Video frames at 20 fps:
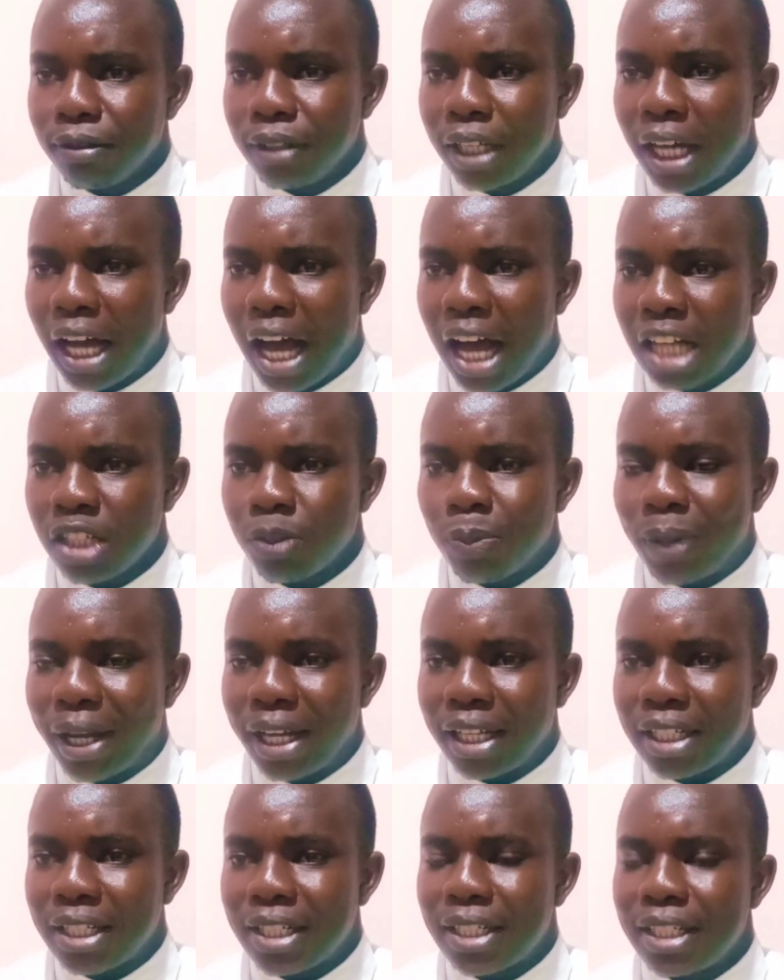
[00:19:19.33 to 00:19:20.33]
the
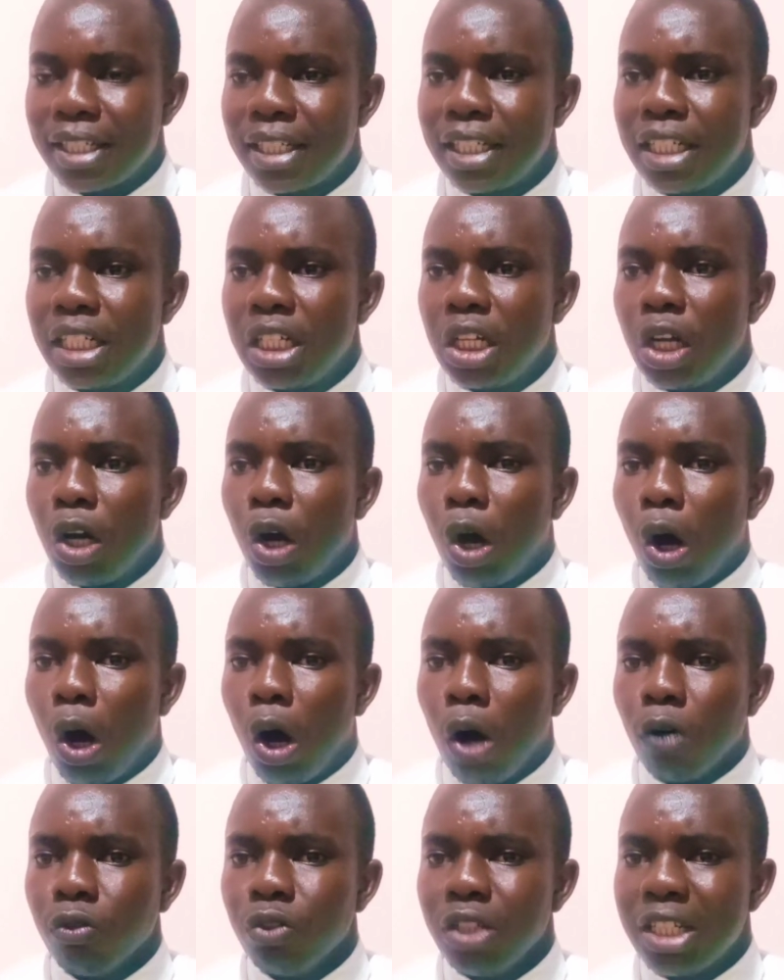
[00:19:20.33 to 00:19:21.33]
aspects
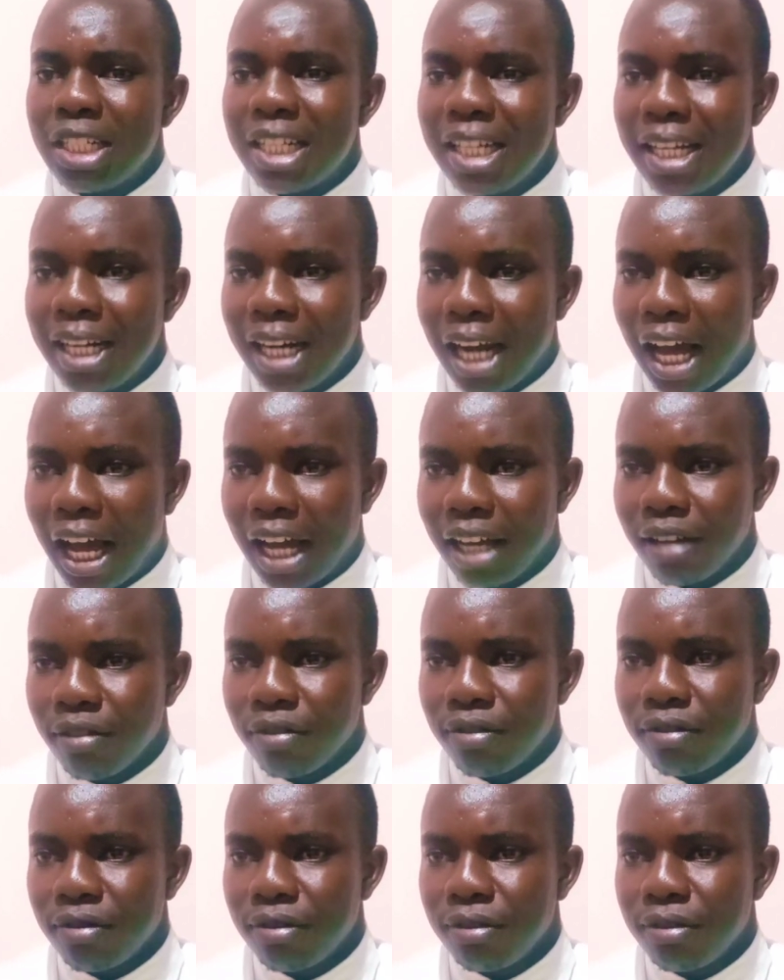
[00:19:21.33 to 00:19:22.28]
of the city life.